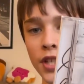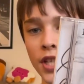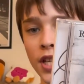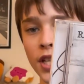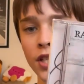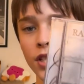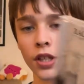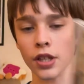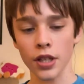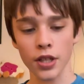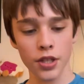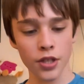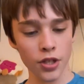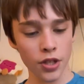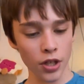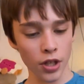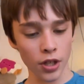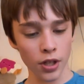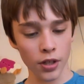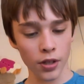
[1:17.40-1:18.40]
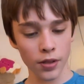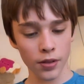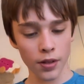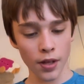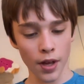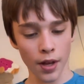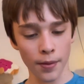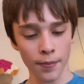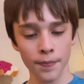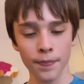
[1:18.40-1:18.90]
Angeles.
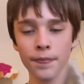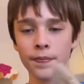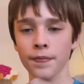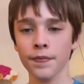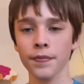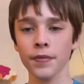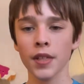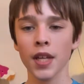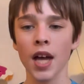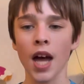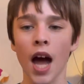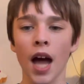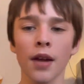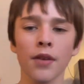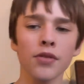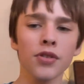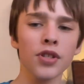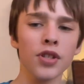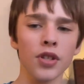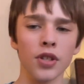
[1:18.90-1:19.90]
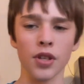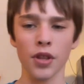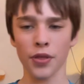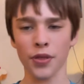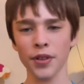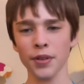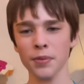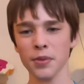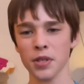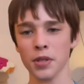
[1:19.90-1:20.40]
Yeah. I used to
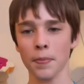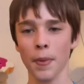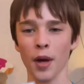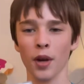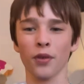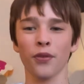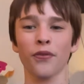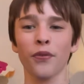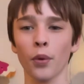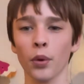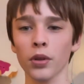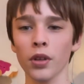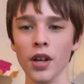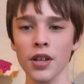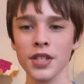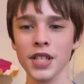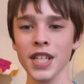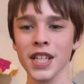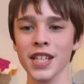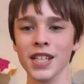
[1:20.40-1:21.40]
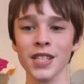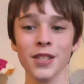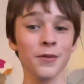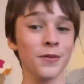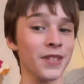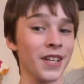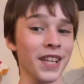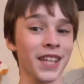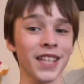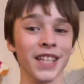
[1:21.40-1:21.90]
think it was The Battle for Los Angeles,
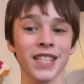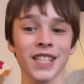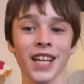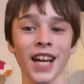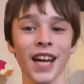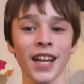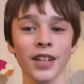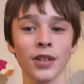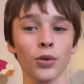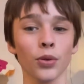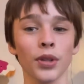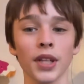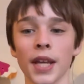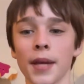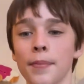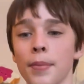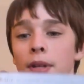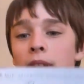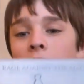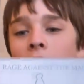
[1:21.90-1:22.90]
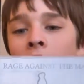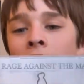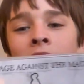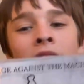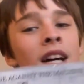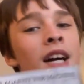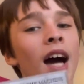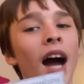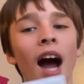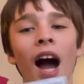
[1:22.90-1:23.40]
which I think is a kind of cool name, but yeah,
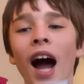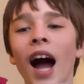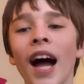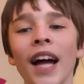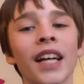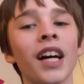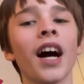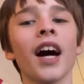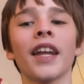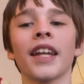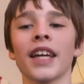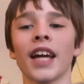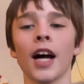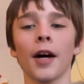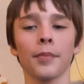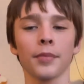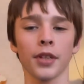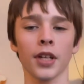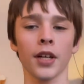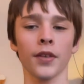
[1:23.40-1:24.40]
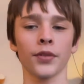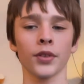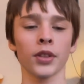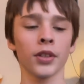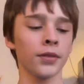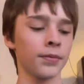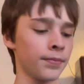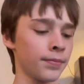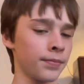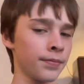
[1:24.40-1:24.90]
iconic album cover.
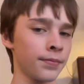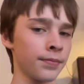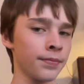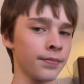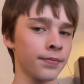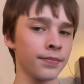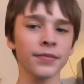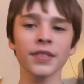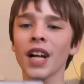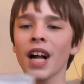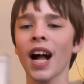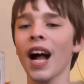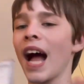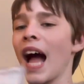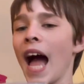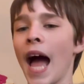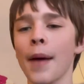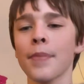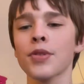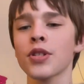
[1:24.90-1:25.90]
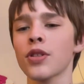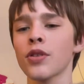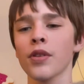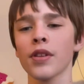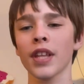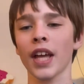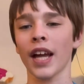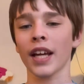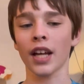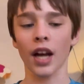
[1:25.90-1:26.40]

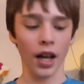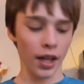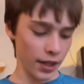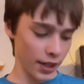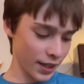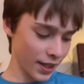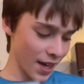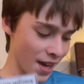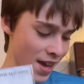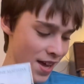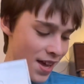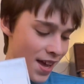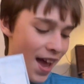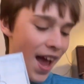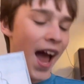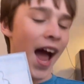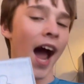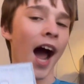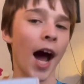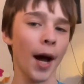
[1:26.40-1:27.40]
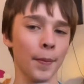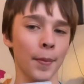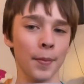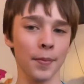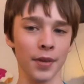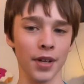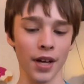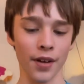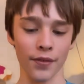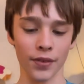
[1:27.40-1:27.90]
Absolutely iconic album
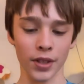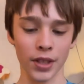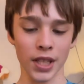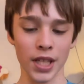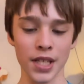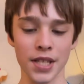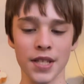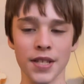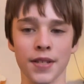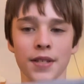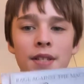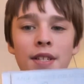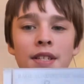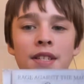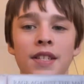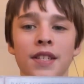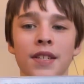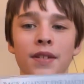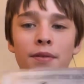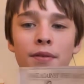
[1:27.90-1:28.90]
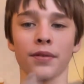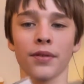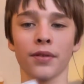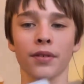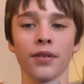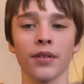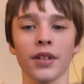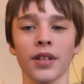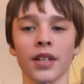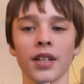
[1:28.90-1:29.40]
cover. It's
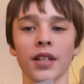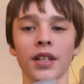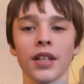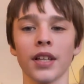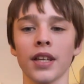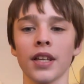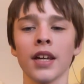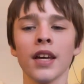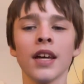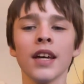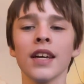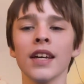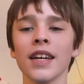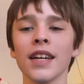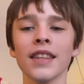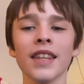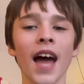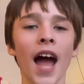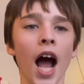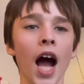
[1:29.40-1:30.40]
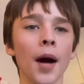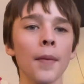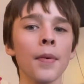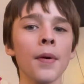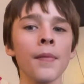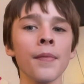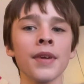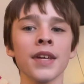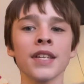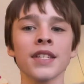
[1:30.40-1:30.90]
really, the
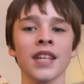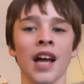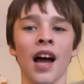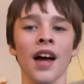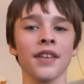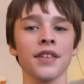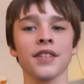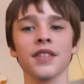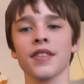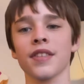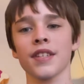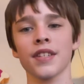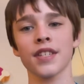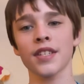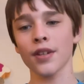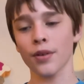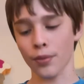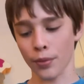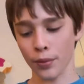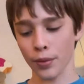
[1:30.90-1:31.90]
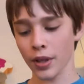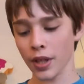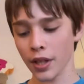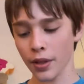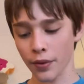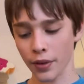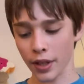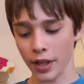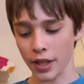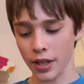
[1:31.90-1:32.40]
album is honestly still really,
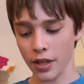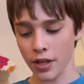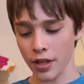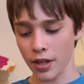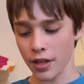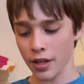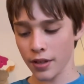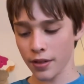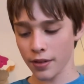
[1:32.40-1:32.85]
really good.